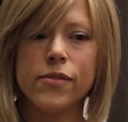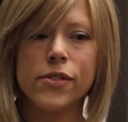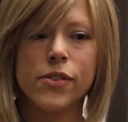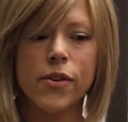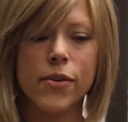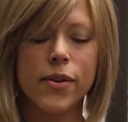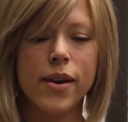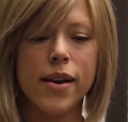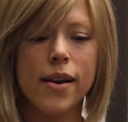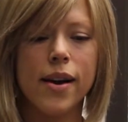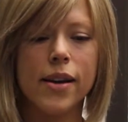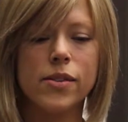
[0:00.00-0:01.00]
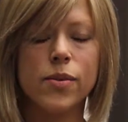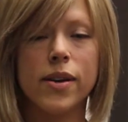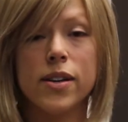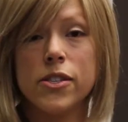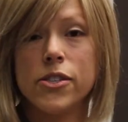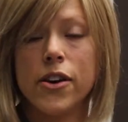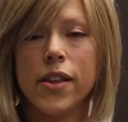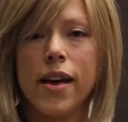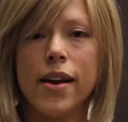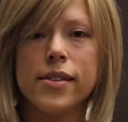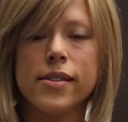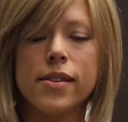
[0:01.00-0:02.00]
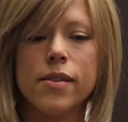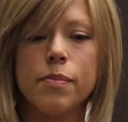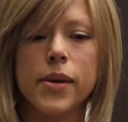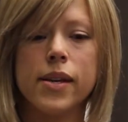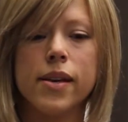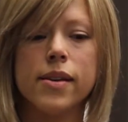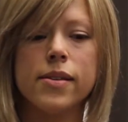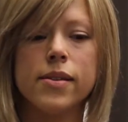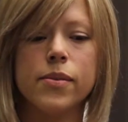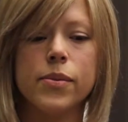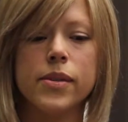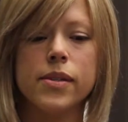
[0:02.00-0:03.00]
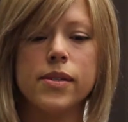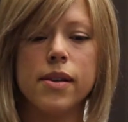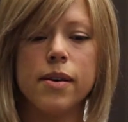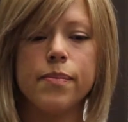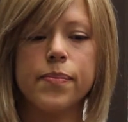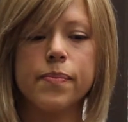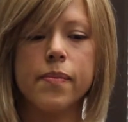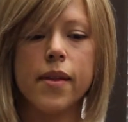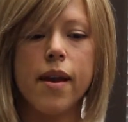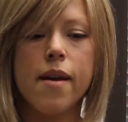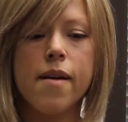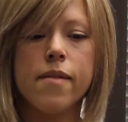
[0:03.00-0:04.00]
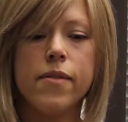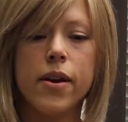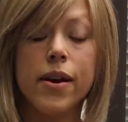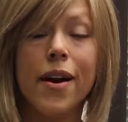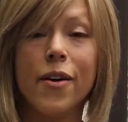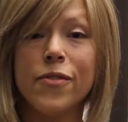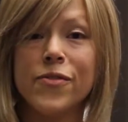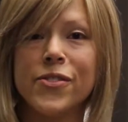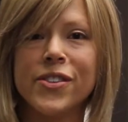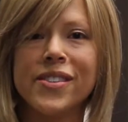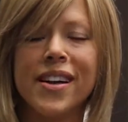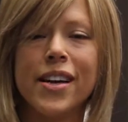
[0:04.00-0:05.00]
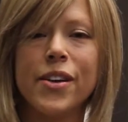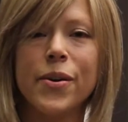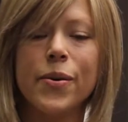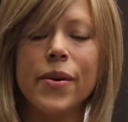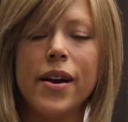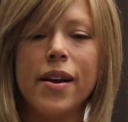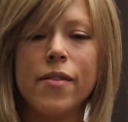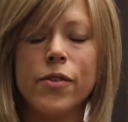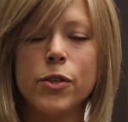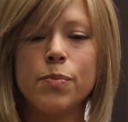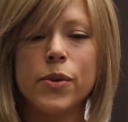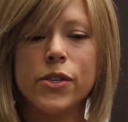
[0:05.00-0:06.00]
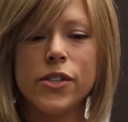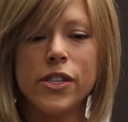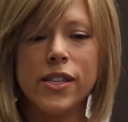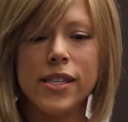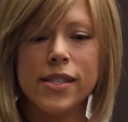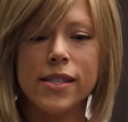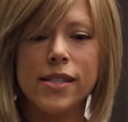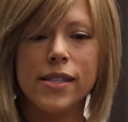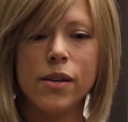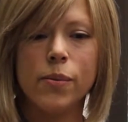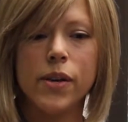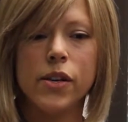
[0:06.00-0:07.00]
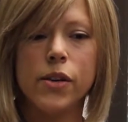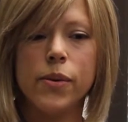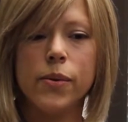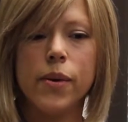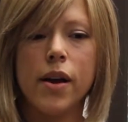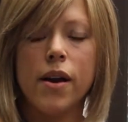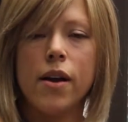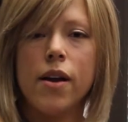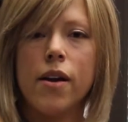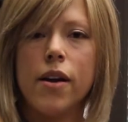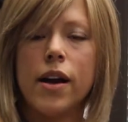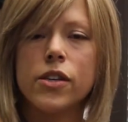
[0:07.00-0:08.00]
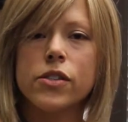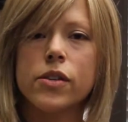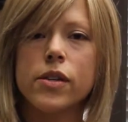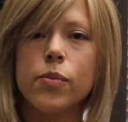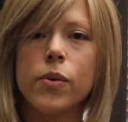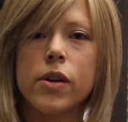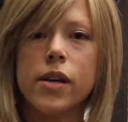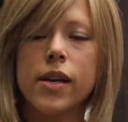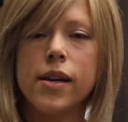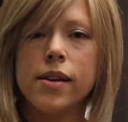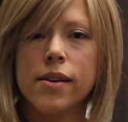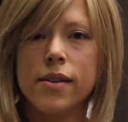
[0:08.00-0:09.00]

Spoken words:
So I just wanted to share that because it was very helpful. I know first person you need to see when you are actually working